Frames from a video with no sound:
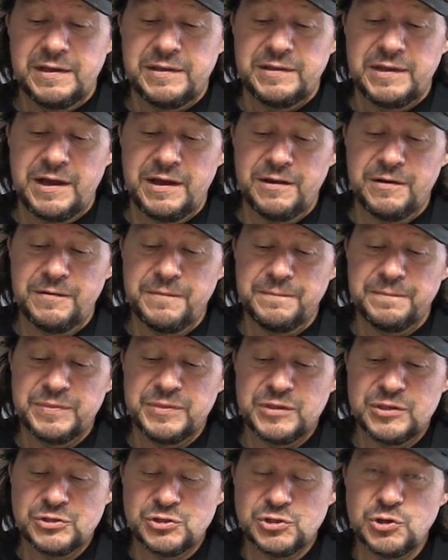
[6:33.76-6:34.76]
Now,
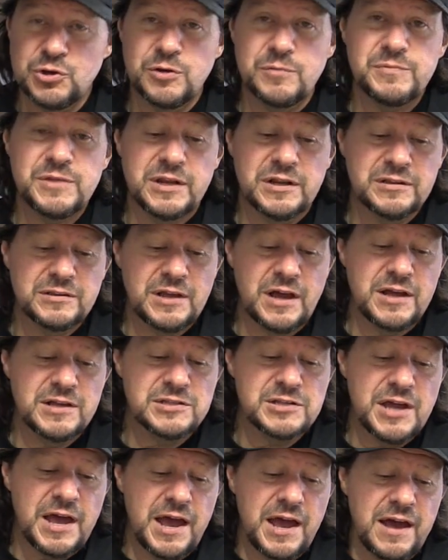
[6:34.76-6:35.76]
the zoom that it
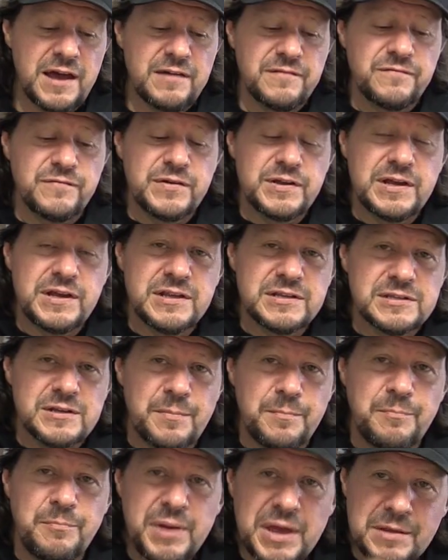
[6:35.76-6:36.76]
does have is a
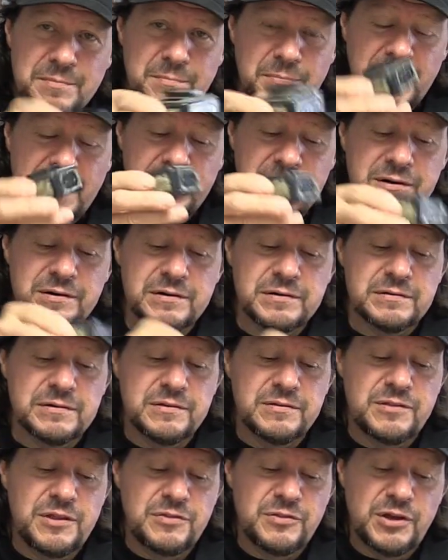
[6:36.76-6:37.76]
bit better
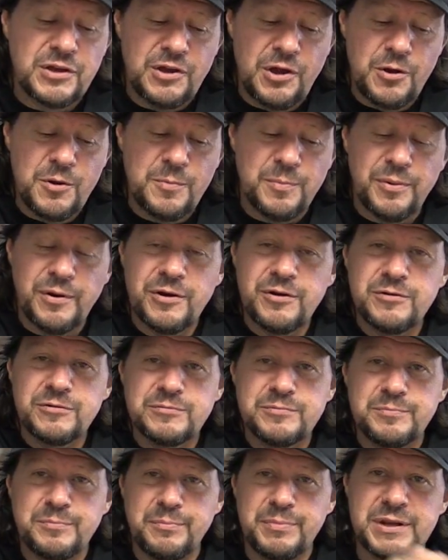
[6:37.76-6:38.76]
than the GoPro,
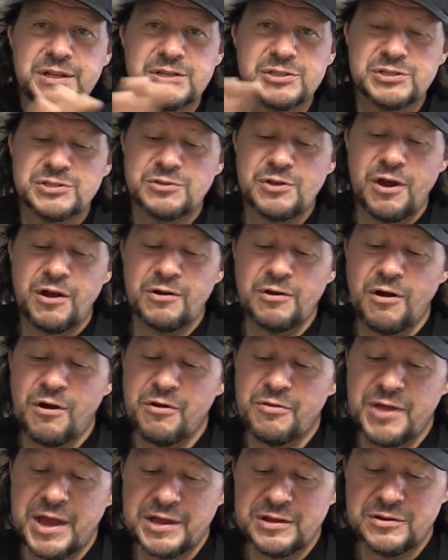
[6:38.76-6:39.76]
but it's not
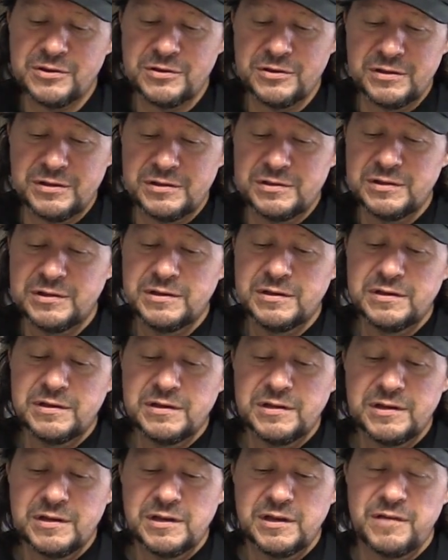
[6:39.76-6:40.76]
all that good.
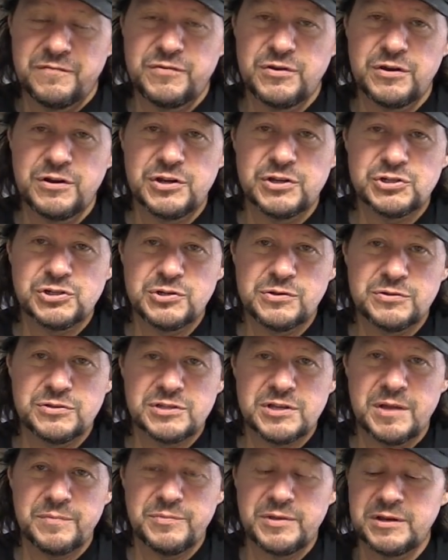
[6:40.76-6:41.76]
If you're going to shoot
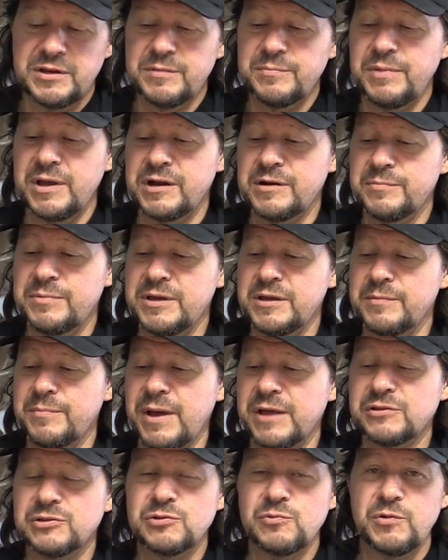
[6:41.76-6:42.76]
something, it better be
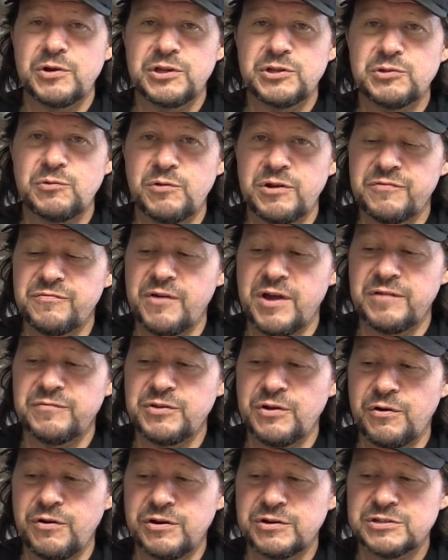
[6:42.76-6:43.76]
about 20-25
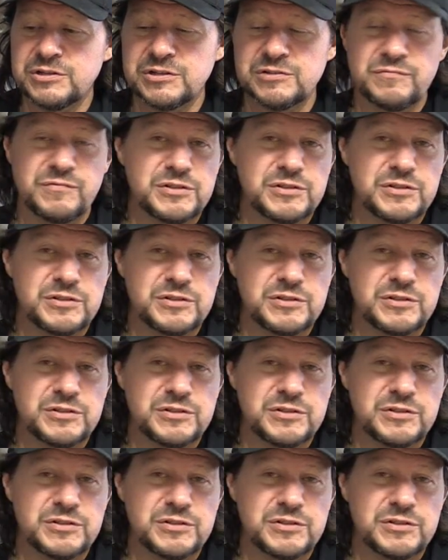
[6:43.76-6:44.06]
yards, because if